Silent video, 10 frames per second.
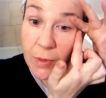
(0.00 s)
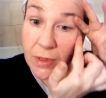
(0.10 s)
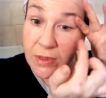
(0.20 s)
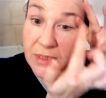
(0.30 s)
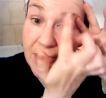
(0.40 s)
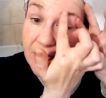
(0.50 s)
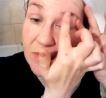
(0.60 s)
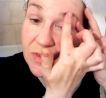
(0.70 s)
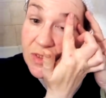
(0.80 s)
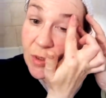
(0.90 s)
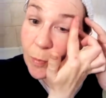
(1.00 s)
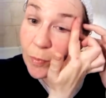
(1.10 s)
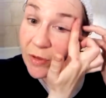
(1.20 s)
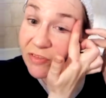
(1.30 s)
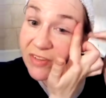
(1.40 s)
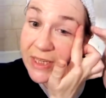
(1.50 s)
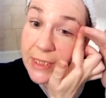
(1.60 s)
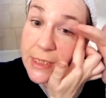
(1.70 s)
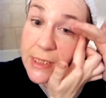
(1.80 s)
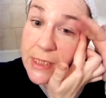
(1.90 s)
because they're not so
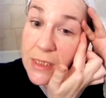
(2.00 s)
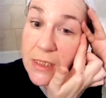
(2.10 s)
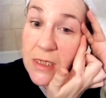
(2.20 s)
puffy.